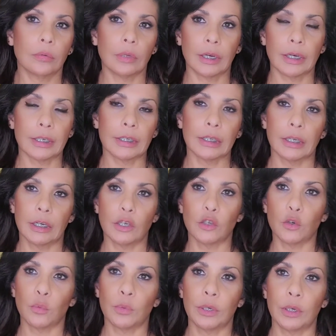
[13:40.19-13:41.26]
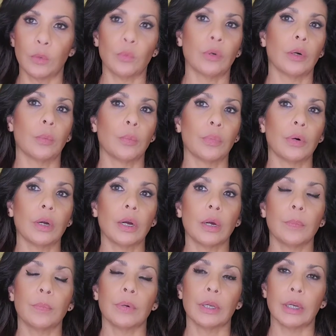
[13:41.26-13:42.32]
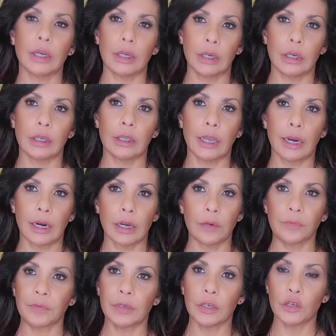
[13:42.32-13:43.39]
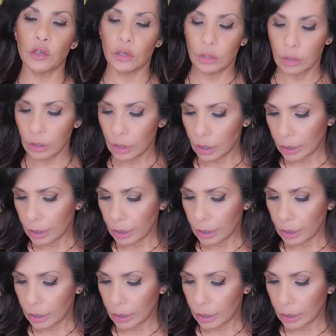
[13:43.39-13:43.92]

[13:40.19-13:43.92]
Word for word: like I said I don't need to wear a bra but I need that coverage